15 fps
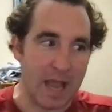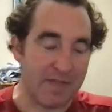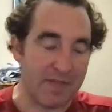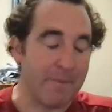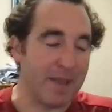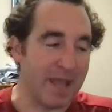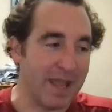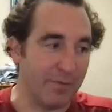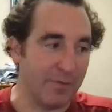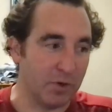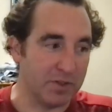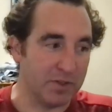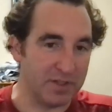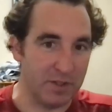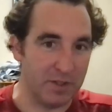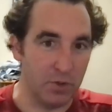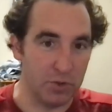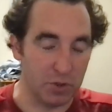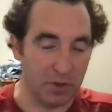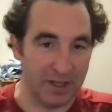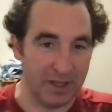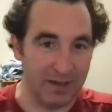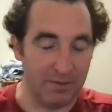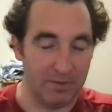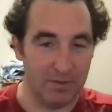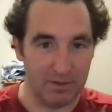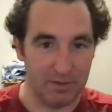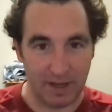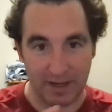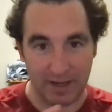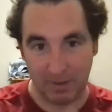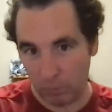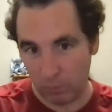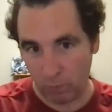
and that behavior is usually like